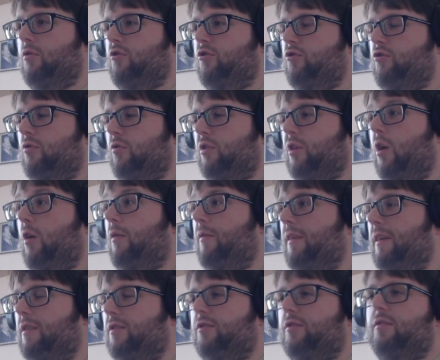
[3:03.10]
chunk of
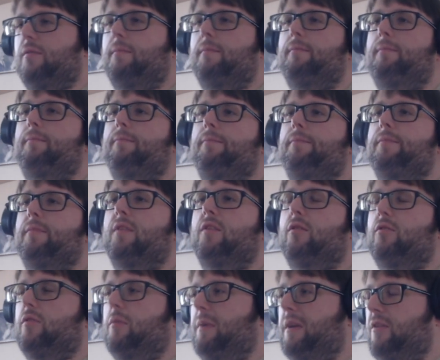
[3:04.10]
it,
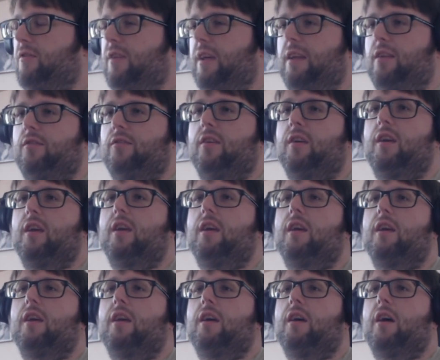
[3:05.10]
to some extent.
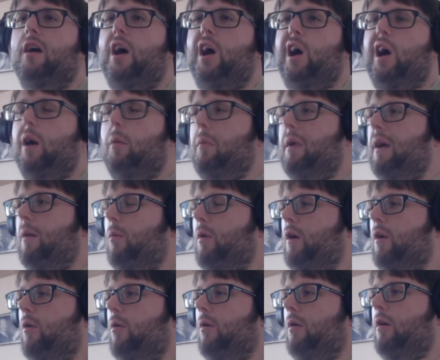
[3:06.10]
But I
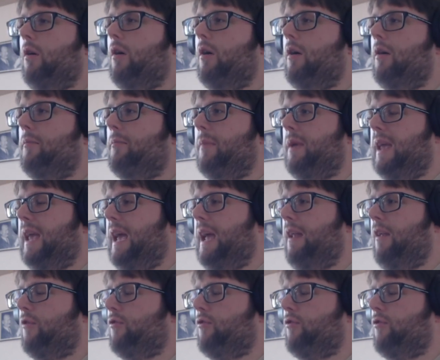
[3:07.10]
will begin, as